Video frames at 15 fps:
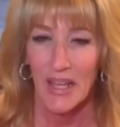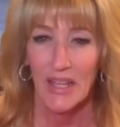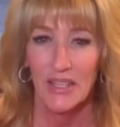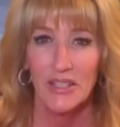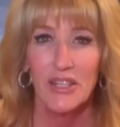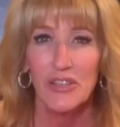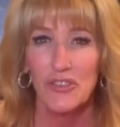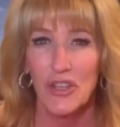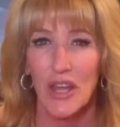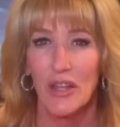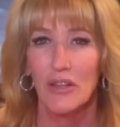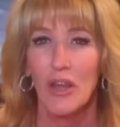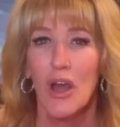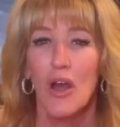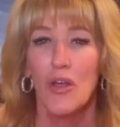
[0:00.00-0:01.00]
In
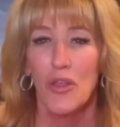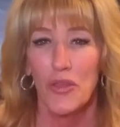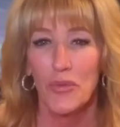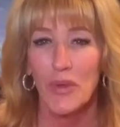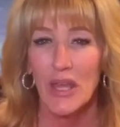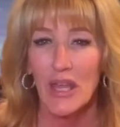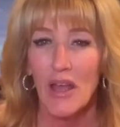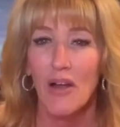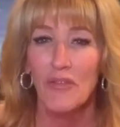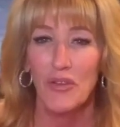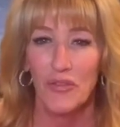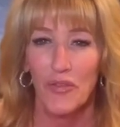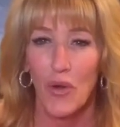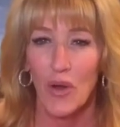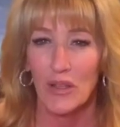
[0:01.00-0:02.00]
addition, 3 of
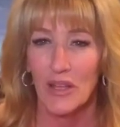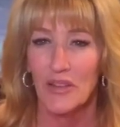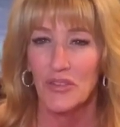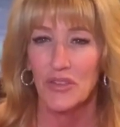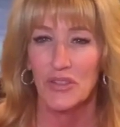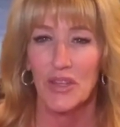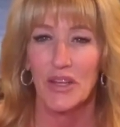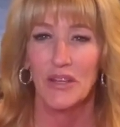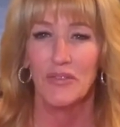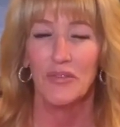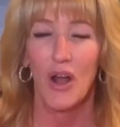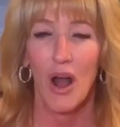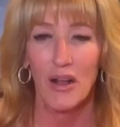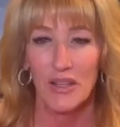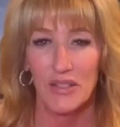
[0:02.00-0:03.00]
the 4 legislative
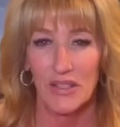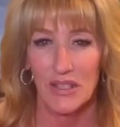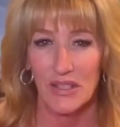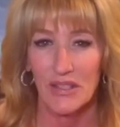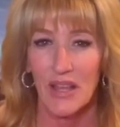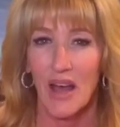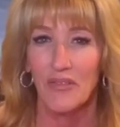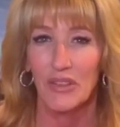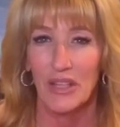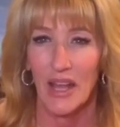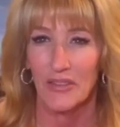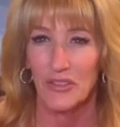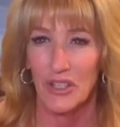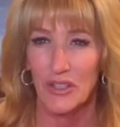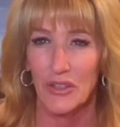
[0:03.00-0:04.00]
caucuses have
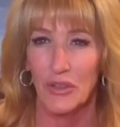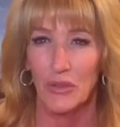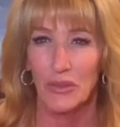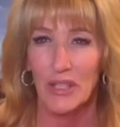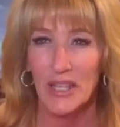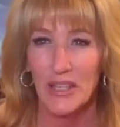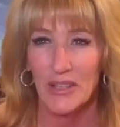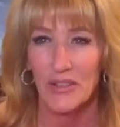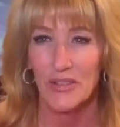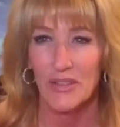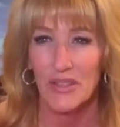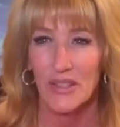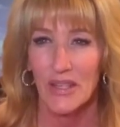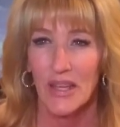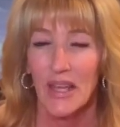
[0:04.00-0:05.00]
elected new
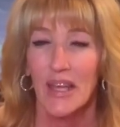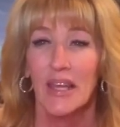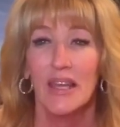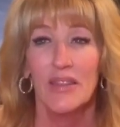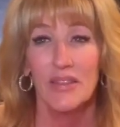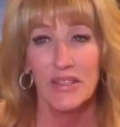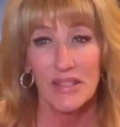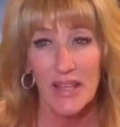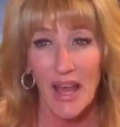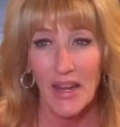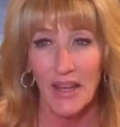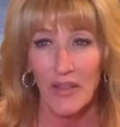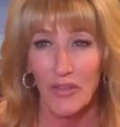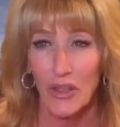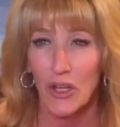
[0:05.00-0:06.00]
leaders. In the
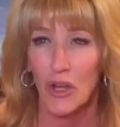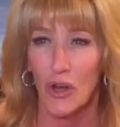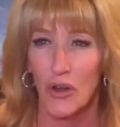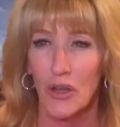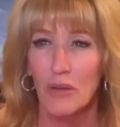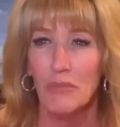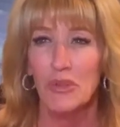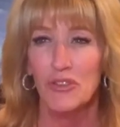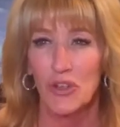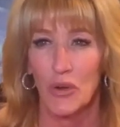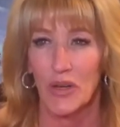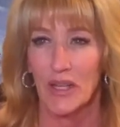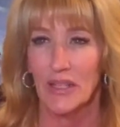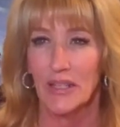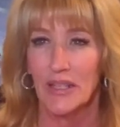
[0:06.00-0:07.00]
Senate, the current
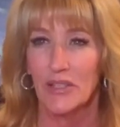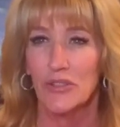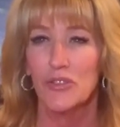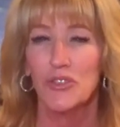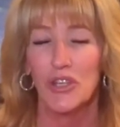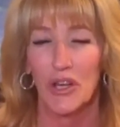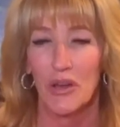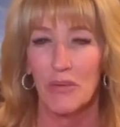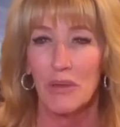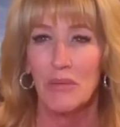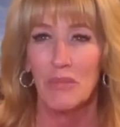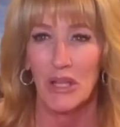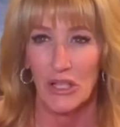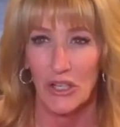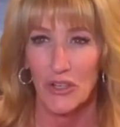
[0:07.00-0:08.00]
majority leader, Jeremy
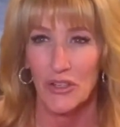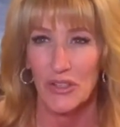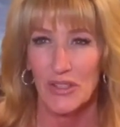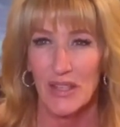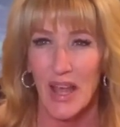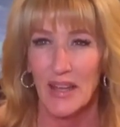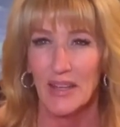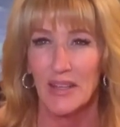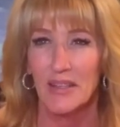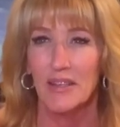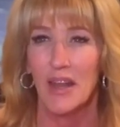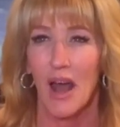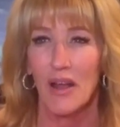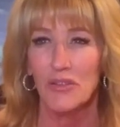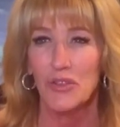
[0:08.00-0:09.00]
Miller,
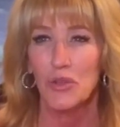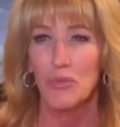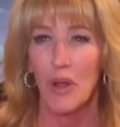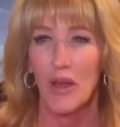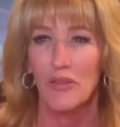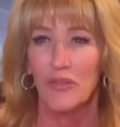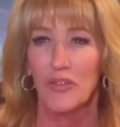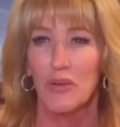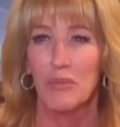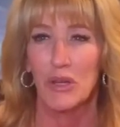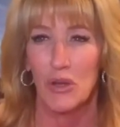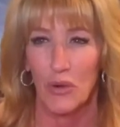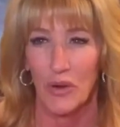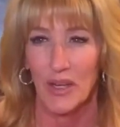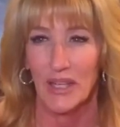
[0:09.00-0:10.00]
decided not to run for
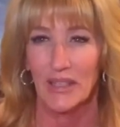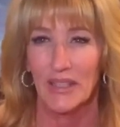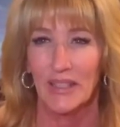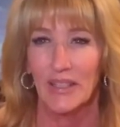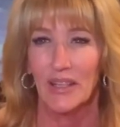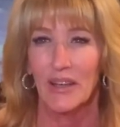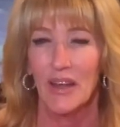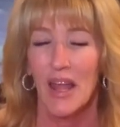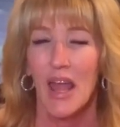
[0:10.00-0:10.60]
minority leader,